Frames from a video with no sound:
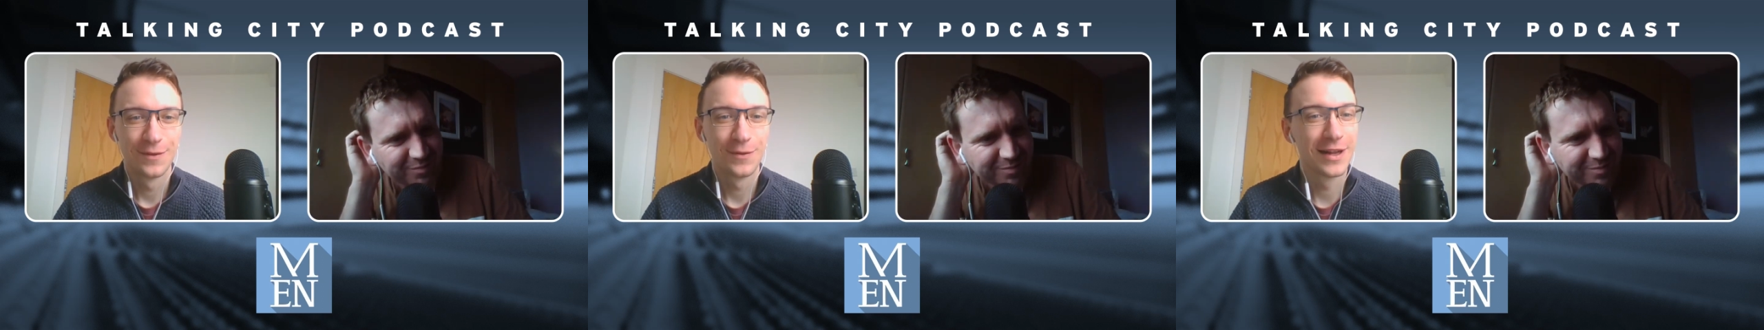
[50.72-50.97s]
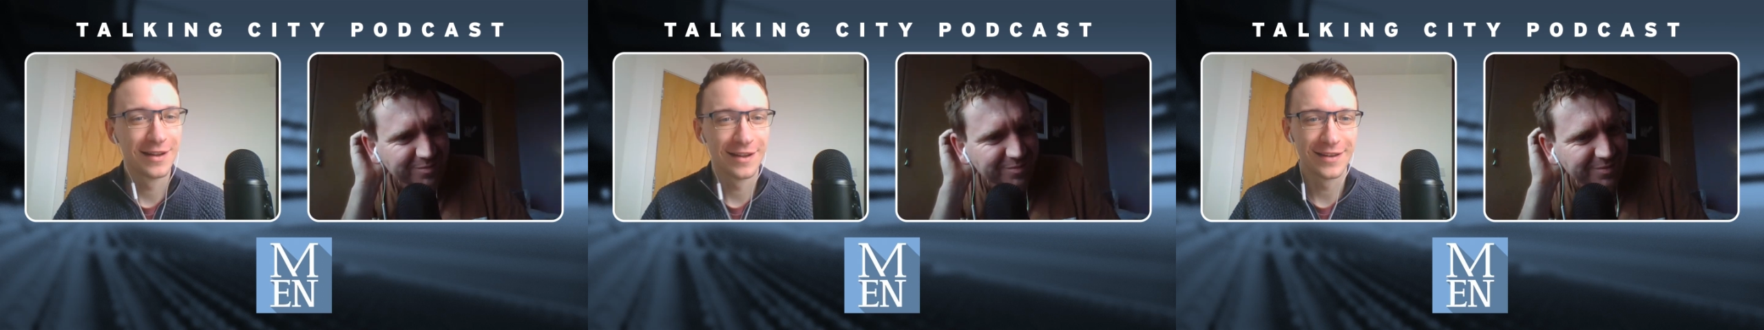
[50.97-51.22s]

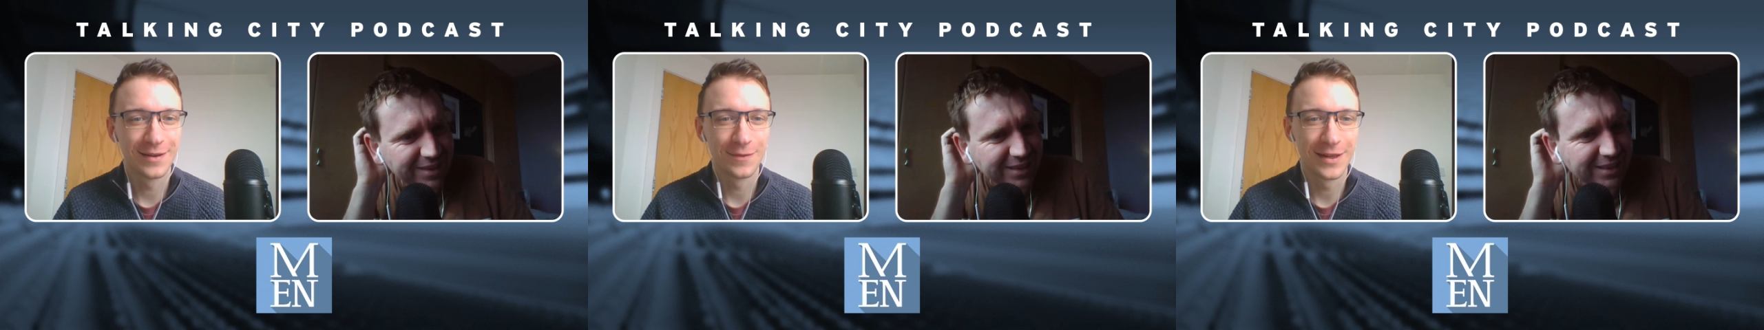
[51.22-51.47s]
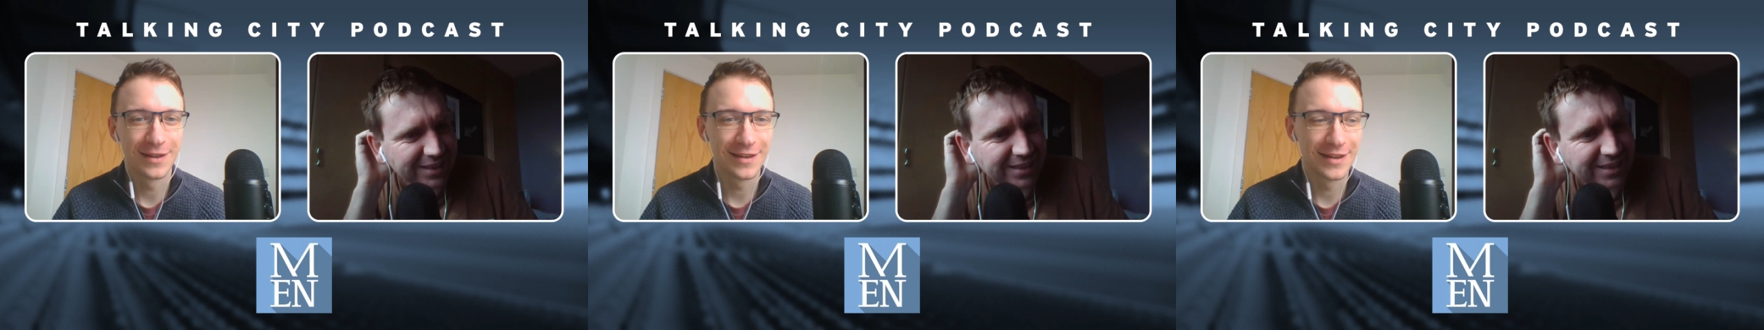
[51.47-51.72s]
Speaker 1: Well, I think
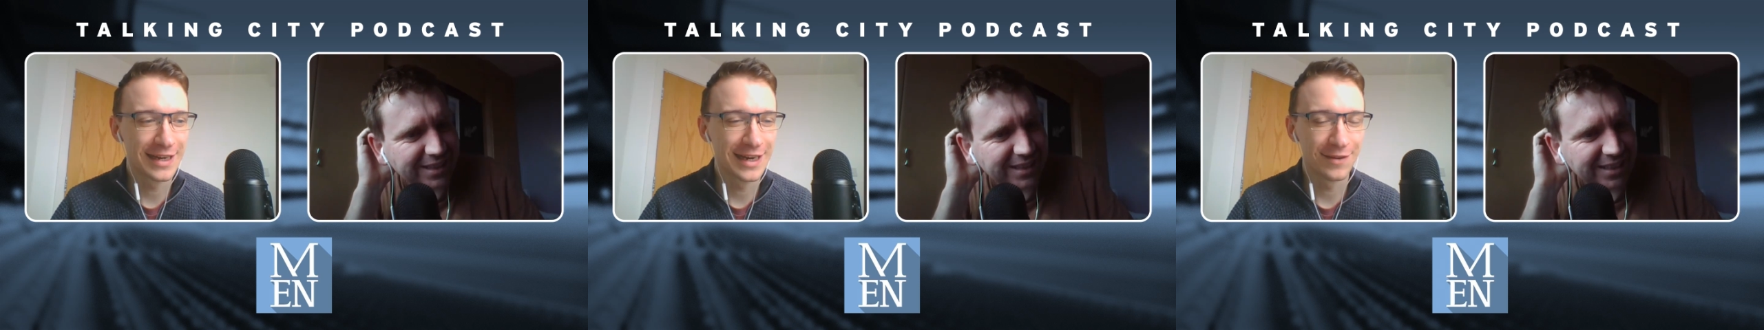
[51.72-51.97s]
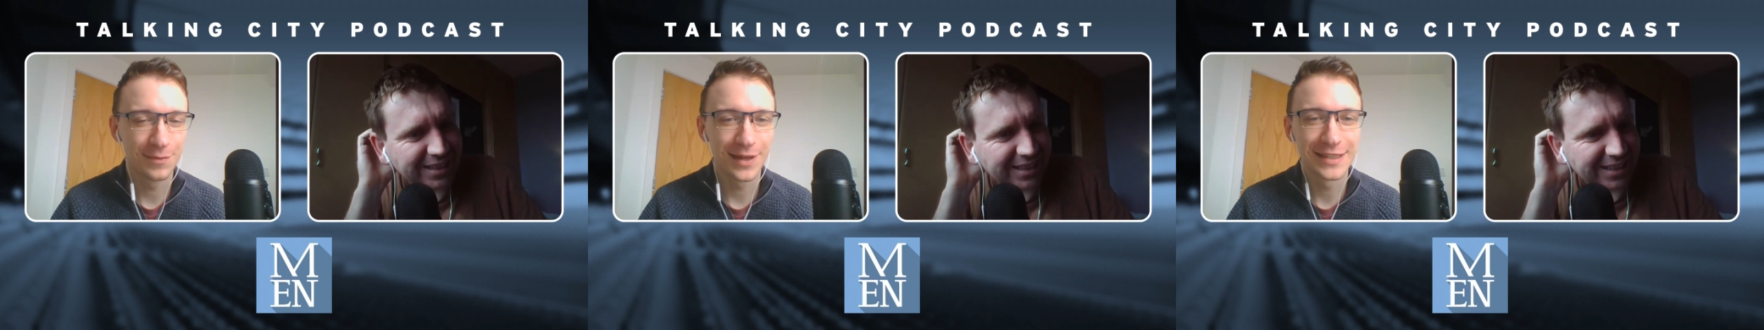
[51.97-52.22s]
we'll uh,
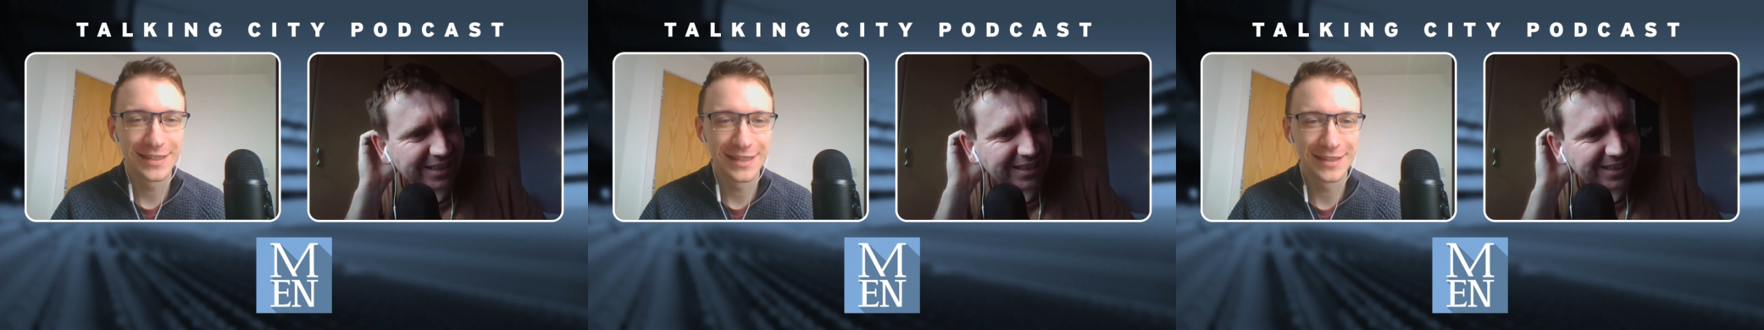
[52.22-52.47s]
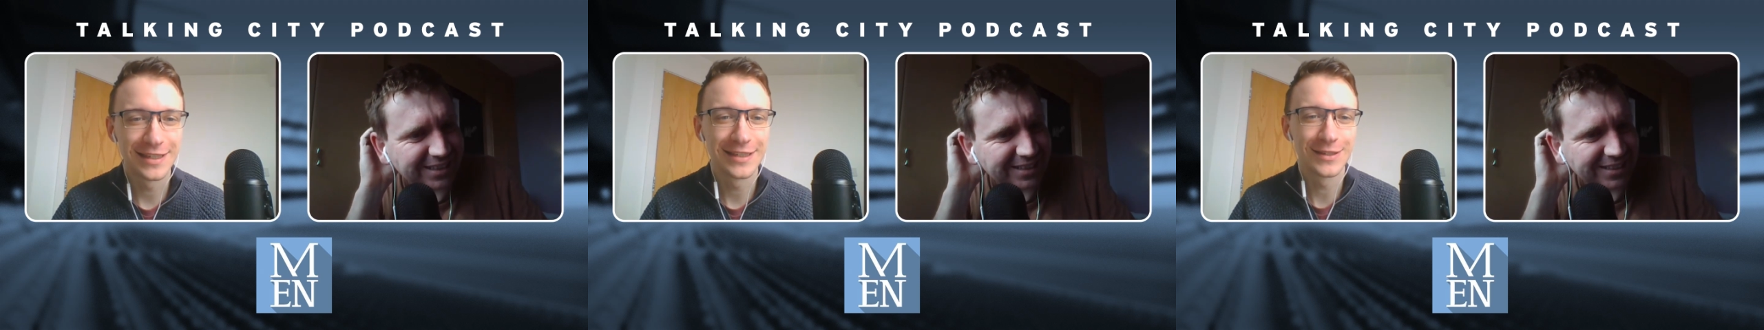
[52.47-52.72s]
have plenty
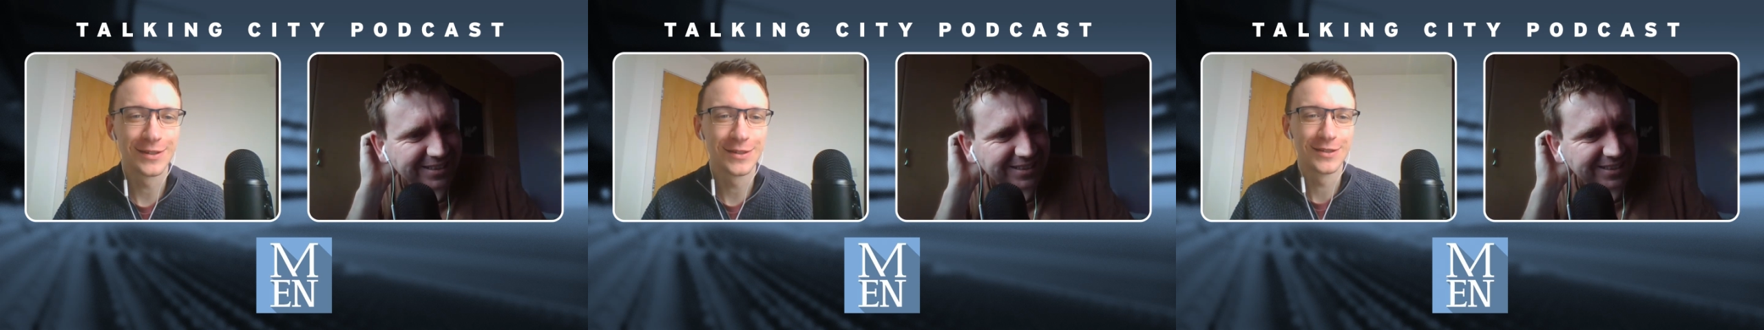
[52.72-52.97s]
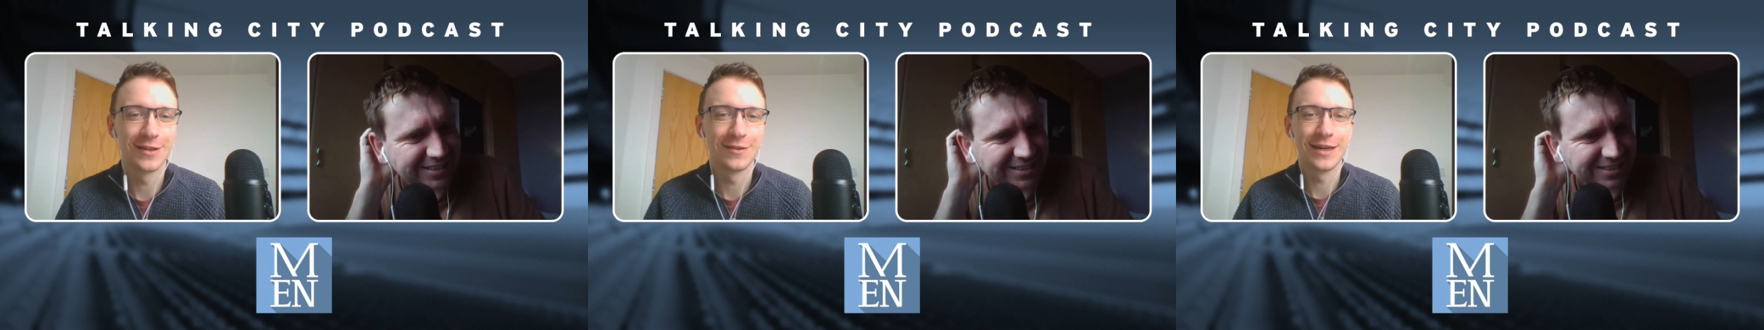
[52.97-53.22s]
to
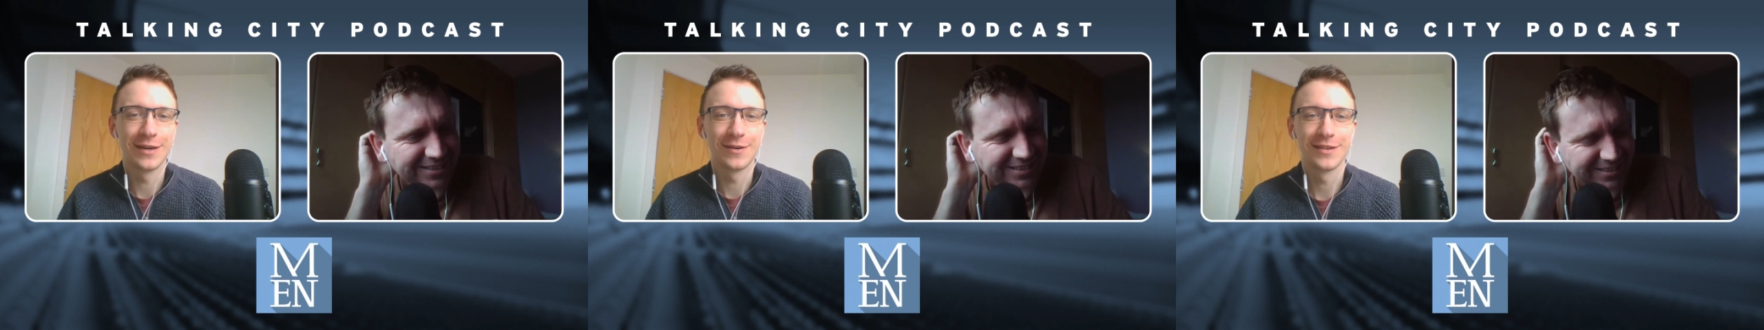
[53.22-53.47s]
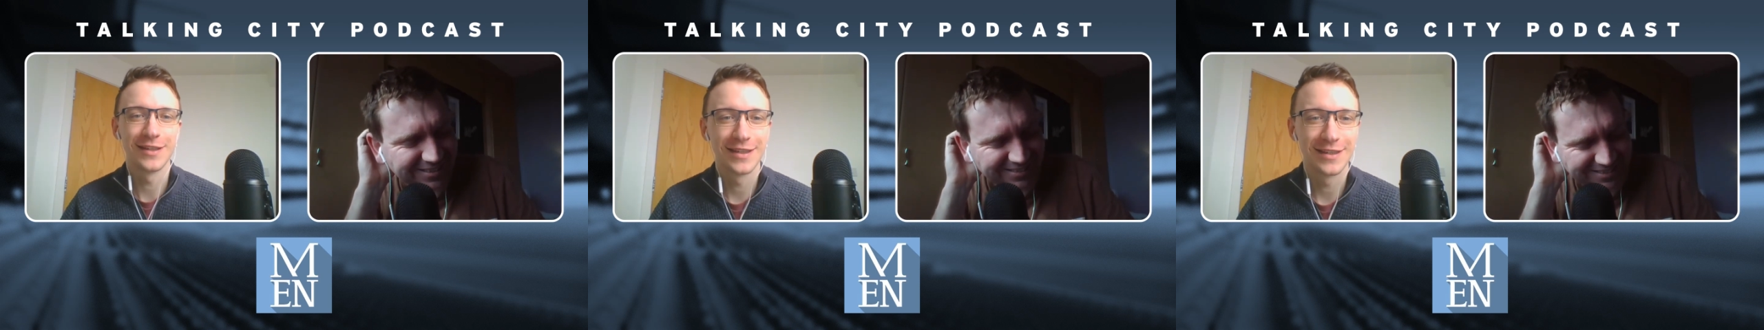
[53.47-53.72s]
discuss
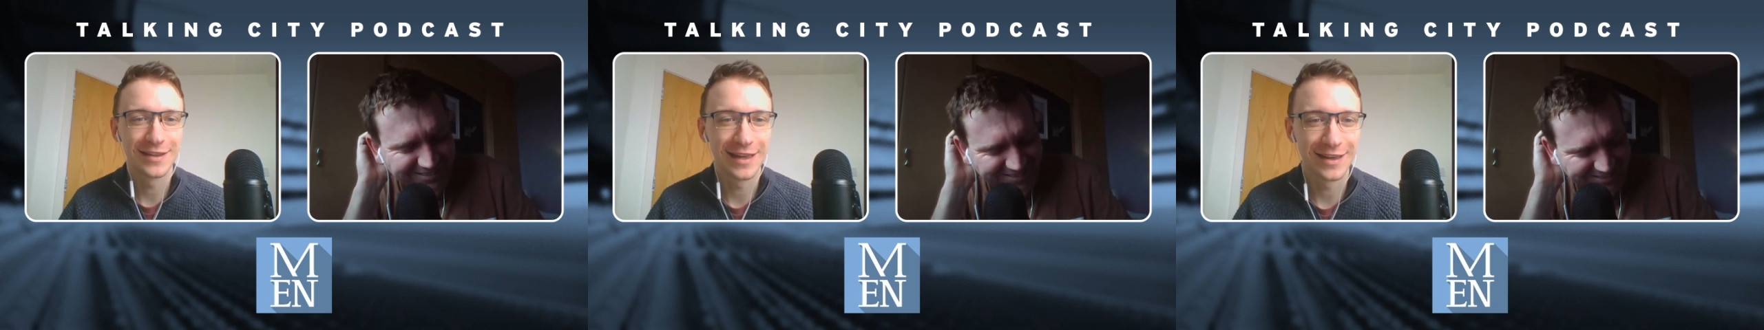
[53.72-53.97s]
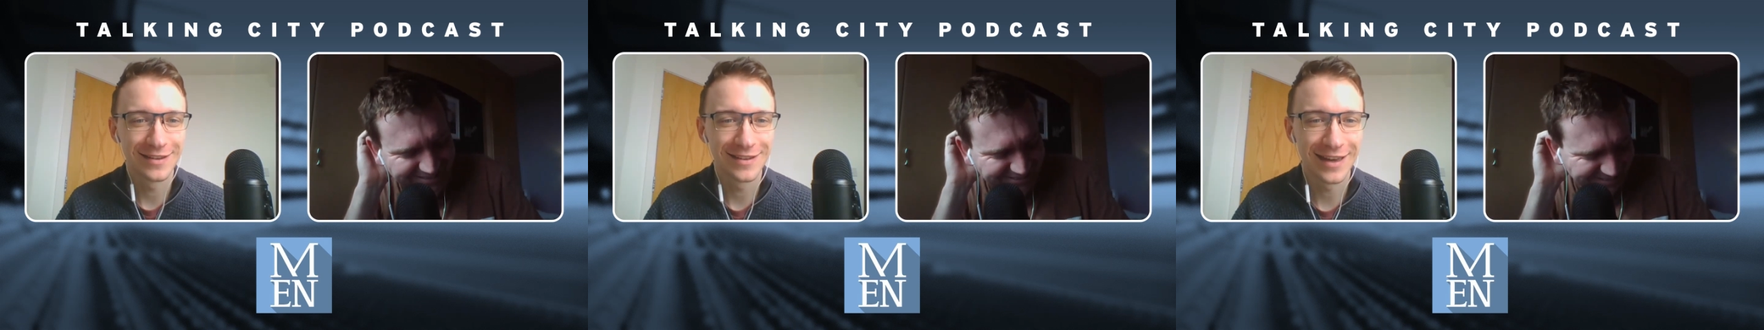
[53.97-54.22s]
around uh, that